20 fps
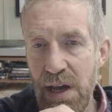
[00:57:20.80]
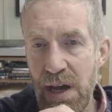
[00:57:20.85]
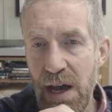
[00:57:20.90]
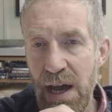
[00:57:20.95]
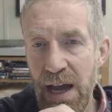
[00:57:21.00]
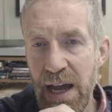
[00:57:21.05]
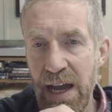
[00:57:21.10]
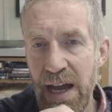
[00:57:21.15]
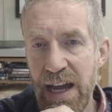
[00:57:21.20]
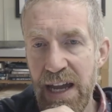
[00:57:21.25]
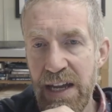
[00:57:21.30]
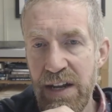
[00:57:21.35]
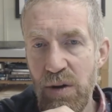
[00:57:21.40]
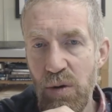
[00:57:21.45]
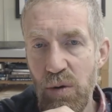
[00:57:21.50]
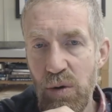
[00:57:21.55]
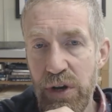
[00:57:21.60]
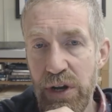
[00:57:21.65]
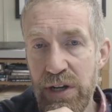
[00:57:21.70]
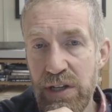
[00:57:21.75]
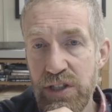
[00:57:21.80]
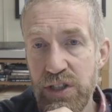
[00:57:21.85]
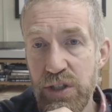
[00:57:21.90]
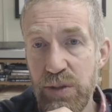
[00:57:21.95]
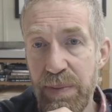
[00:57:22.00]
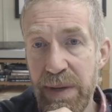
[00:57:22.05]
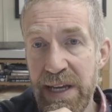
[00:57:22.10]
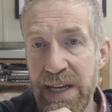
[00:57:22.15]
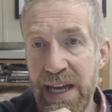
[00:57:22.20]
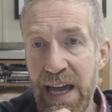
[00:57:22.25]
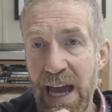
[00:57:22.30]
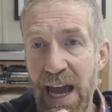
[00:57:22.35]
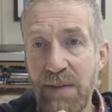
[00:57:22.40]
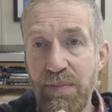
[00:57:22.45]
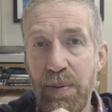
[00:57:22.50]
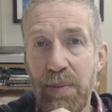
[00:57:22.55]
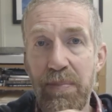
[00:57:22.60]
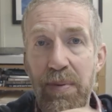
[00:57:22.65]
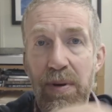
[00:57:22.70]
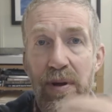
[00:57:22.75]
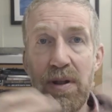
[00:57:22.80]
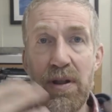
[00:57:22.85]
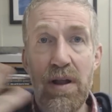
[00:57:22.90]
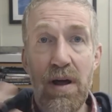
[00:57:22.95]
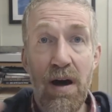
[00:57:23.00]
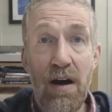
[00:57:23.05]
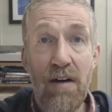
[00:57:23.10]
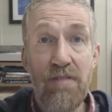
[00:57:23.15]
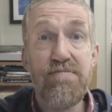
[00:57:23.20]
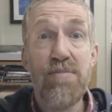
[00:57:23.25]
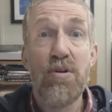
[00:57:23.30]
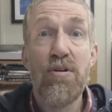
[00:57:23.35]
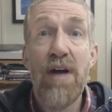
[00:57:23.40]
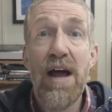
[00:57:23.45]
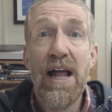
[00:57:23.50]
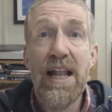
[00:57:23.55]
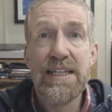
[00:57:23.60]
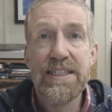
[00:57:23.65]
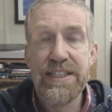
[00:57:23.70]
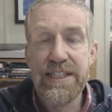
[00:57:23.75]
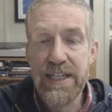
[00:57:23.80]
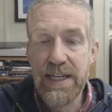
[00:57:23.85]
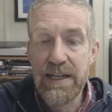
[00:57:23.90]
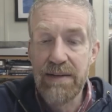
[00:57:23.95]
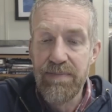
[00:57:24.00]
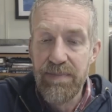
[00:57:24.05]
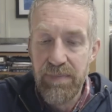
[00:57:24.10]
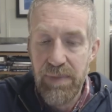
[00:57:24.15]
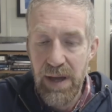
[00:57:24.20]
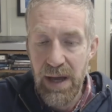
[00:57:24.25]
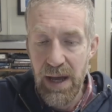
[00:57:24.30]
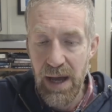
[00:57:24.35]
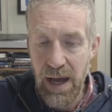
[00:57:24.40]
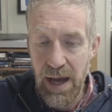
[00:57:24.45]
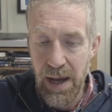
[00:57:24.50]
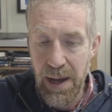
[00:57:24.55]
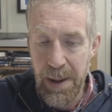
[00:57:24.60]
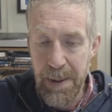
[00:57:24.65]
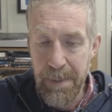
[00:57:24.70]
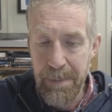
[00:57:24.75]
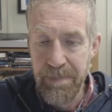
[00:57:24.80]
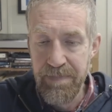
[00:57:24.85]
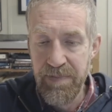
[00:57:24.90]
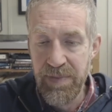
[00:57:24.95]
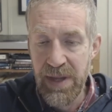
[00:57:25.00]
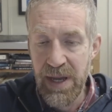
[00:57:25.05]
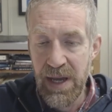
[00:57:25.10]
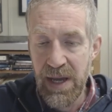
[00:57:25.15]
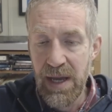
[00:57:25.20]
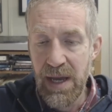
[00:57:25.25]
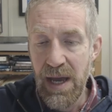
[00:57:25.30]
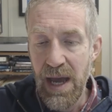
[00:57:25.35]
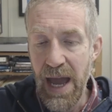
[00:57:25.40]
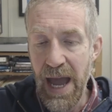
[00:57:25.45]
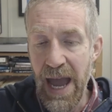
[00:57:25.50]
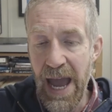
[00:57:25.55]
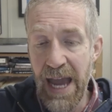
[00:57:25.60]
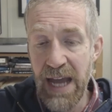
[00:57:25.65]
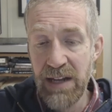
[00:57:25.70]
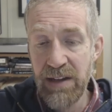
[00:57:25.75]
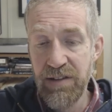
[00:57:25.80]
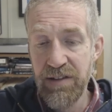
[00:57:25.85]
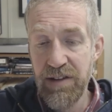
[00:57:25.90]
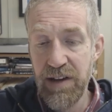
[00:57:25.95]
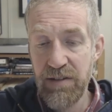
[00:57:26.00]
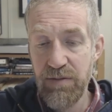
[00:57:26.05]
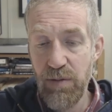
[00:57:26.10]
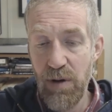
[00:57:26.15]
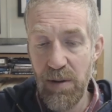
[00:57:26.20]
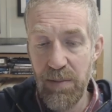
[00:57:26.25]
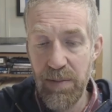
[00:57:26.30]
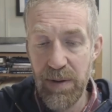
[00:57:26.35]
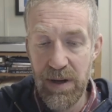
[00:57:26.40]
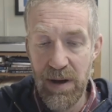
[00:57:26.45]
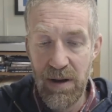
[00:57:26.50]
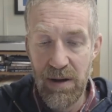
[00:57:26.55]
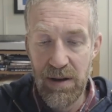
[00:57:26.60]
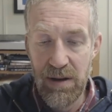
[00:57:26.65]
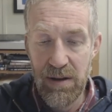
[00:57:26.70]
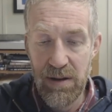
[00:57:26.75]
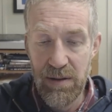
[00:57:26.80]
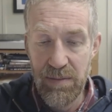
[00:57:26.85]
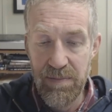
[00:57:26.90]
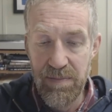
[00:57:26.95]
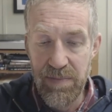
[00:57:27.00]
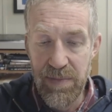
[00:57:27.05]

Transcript: in order to be capable of morality. And, says Robert Noggle,